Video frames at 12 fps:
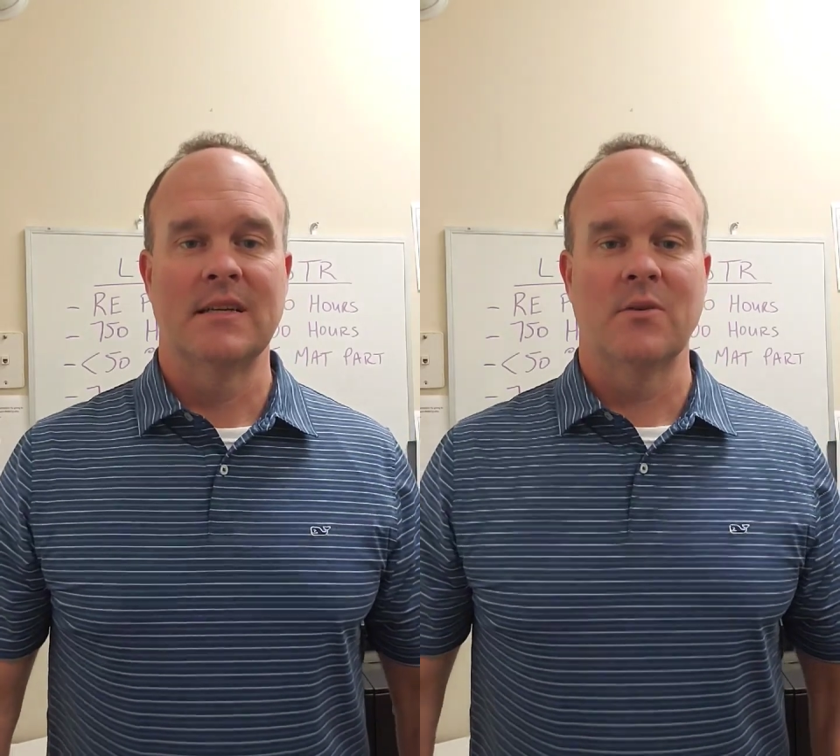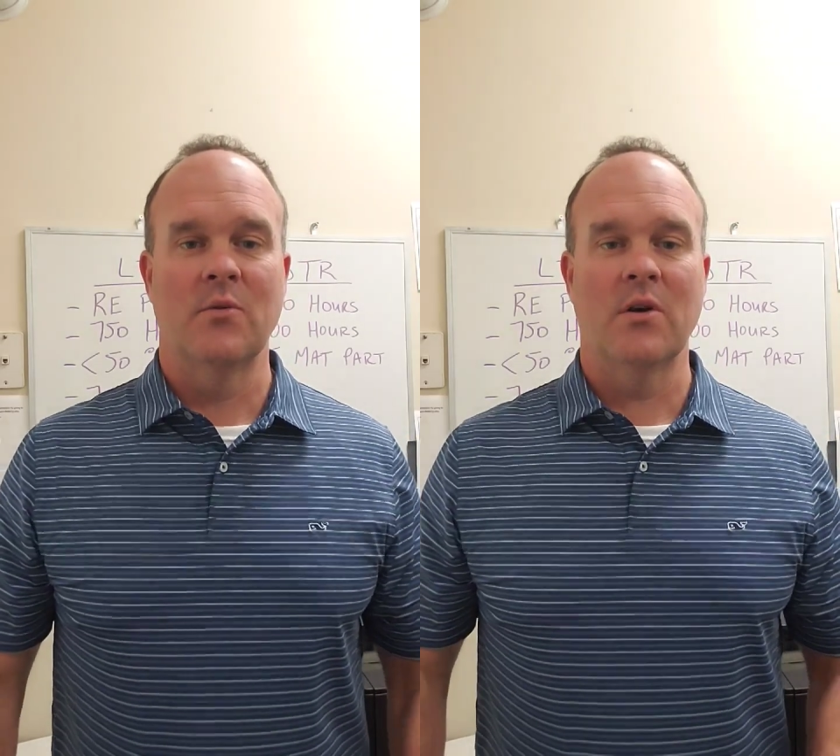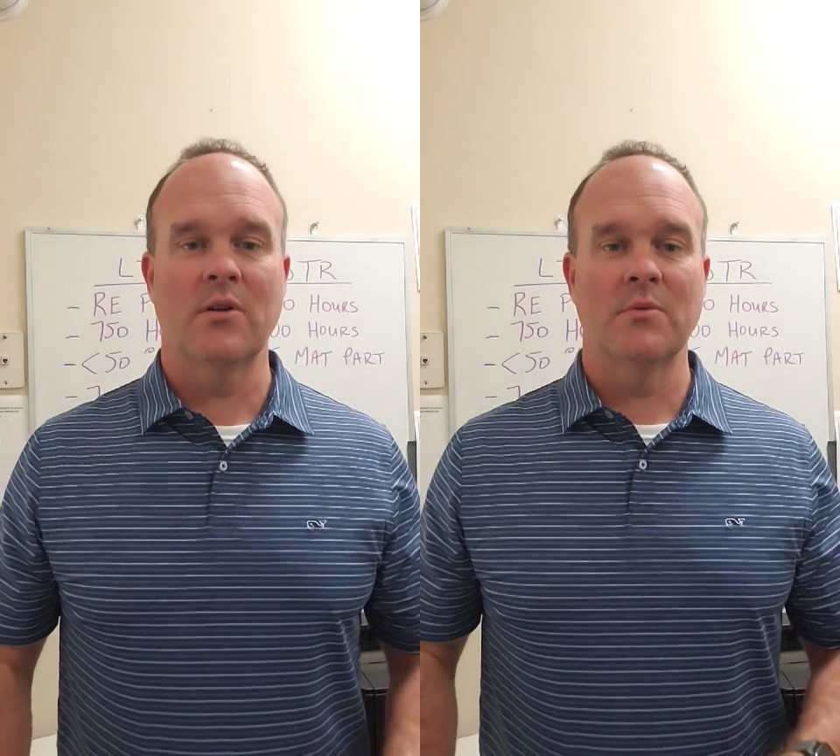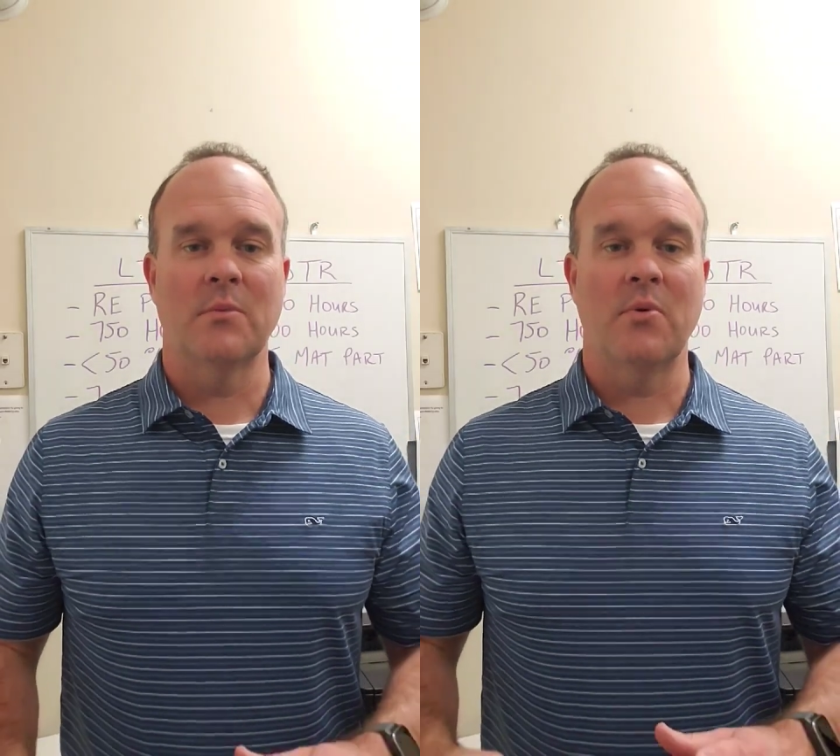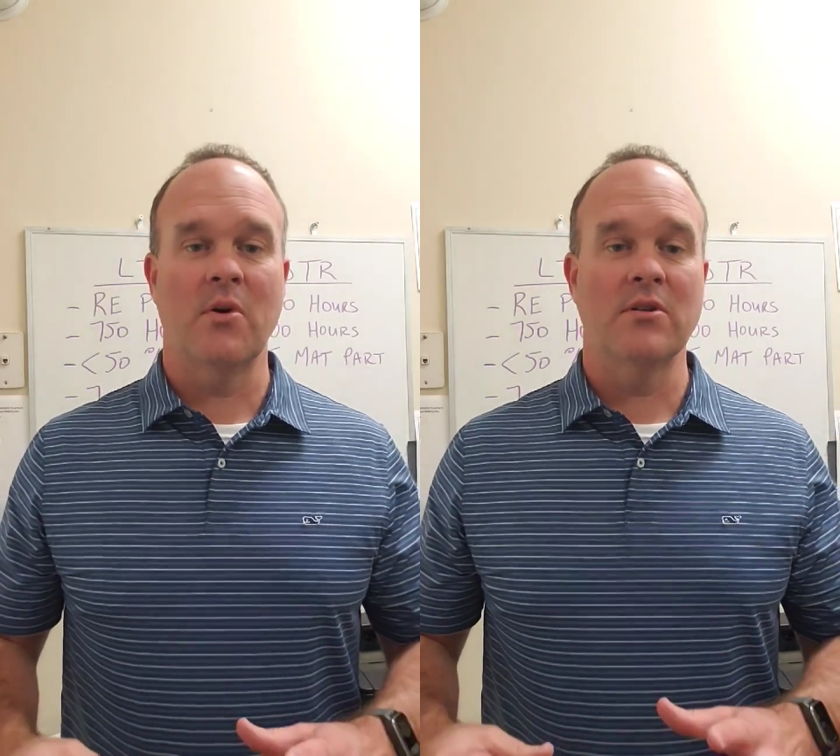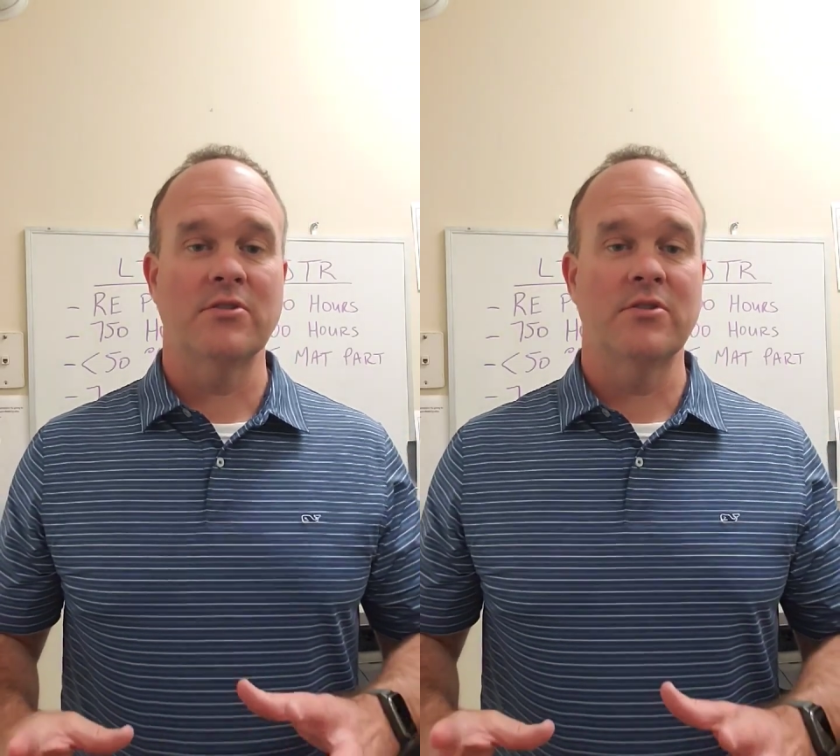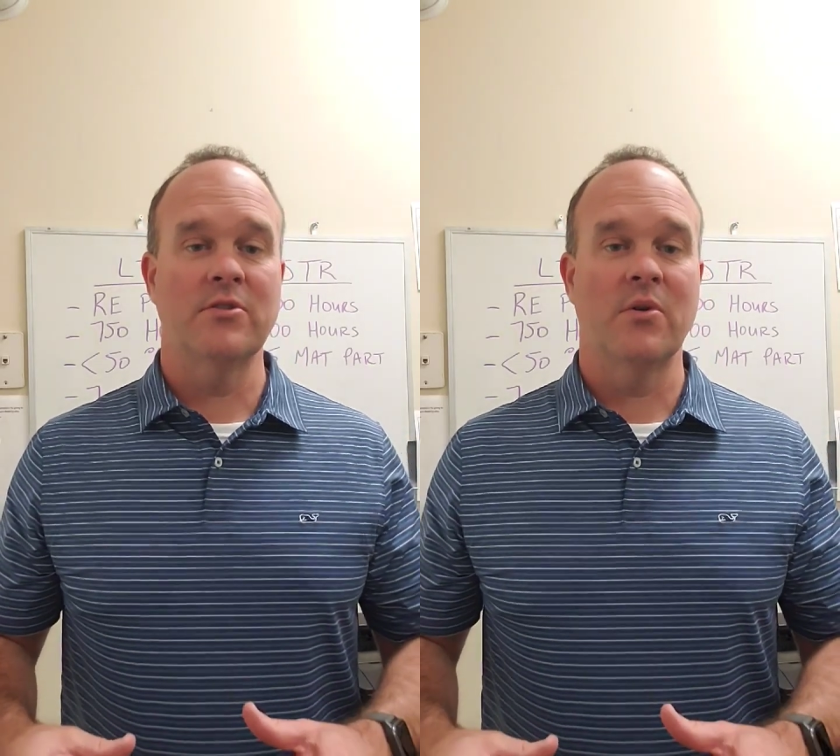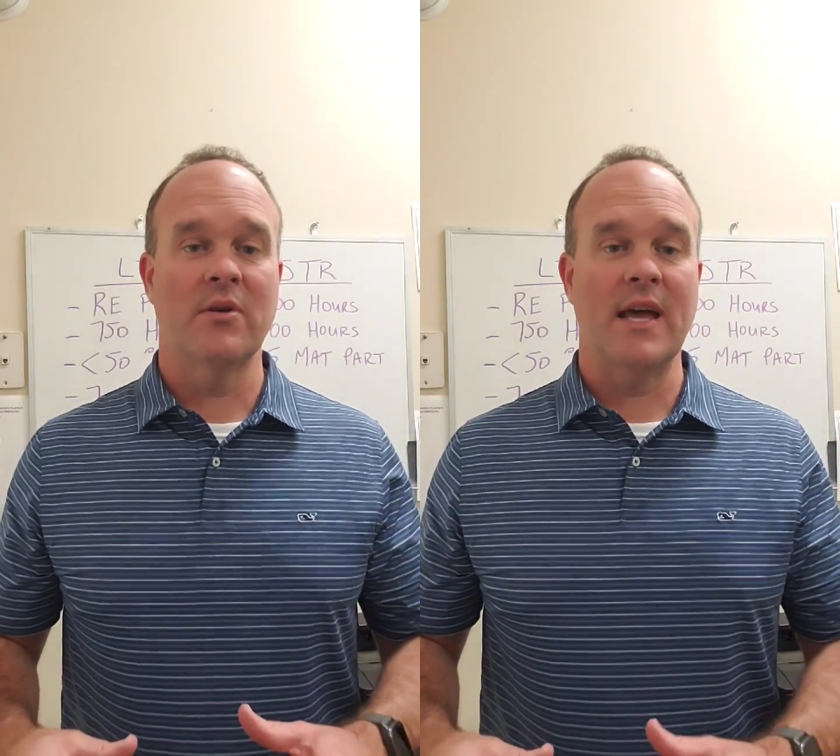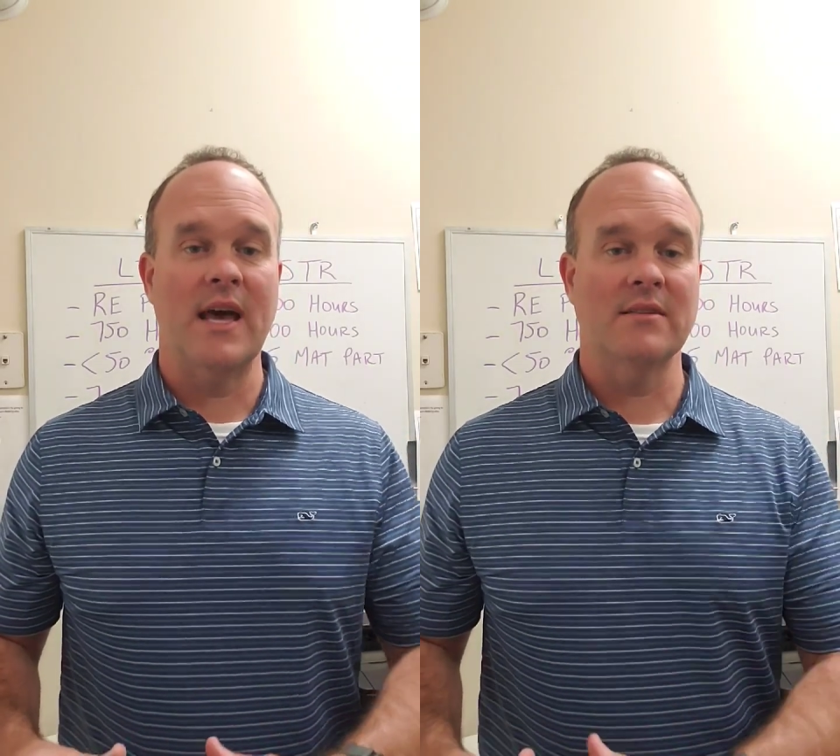Welcome to part 2
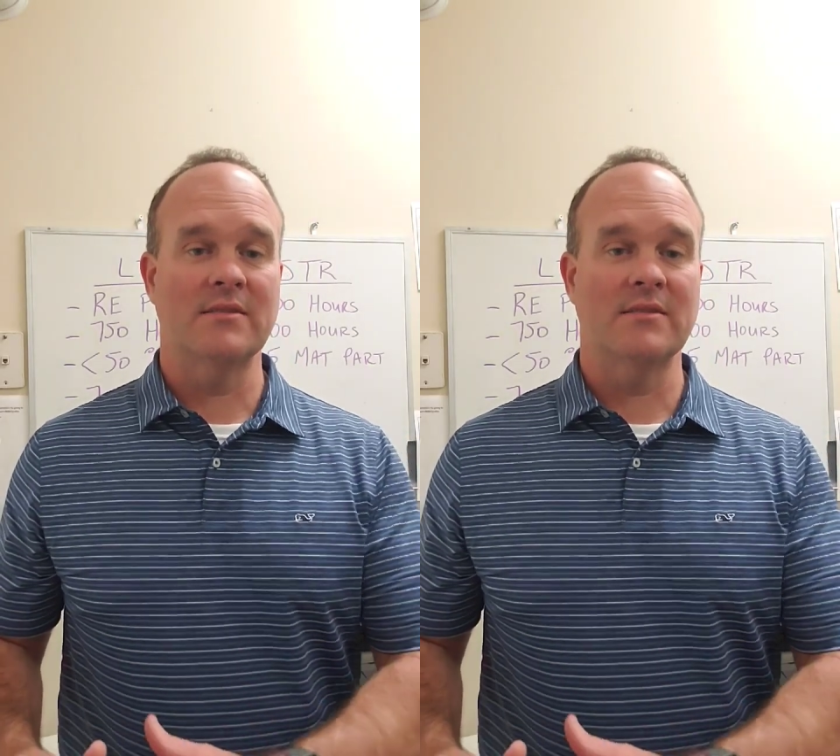on how